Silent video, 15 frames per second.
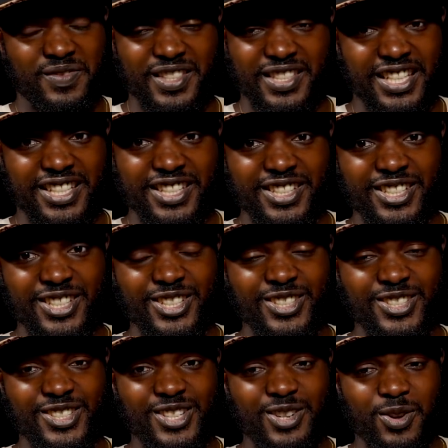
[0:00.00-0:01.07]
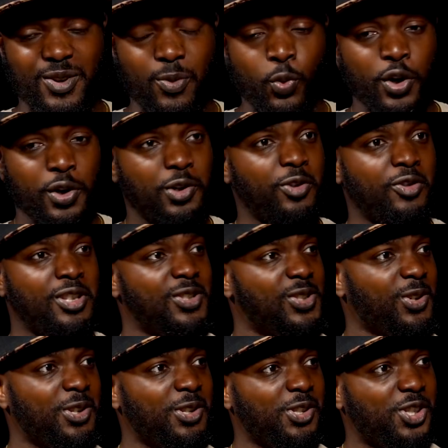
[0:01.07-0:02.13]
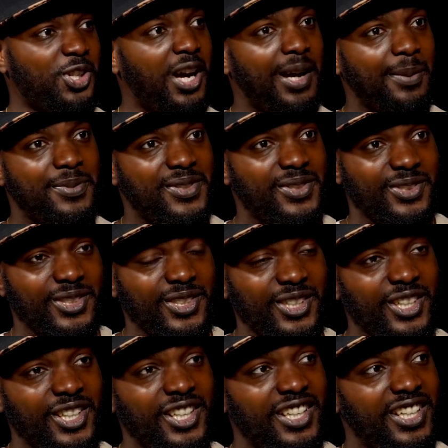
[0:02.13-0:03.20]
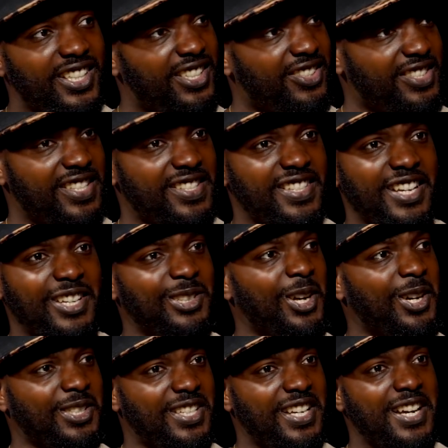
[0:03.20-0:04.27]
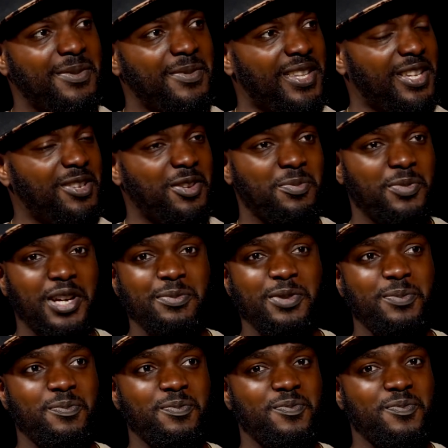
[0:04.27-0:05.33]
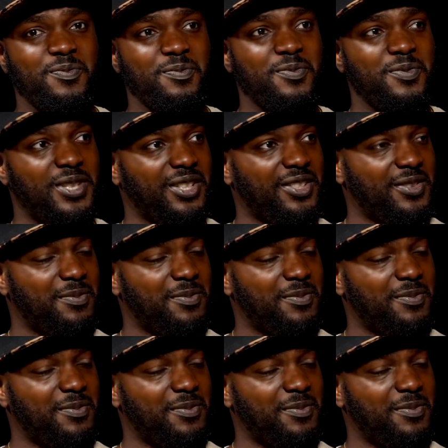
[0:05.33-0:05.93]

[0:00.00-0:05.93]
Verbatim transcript: like a, a worker in certain shops, or mm. you know, it doesn't take a long time. I think you can become a you know,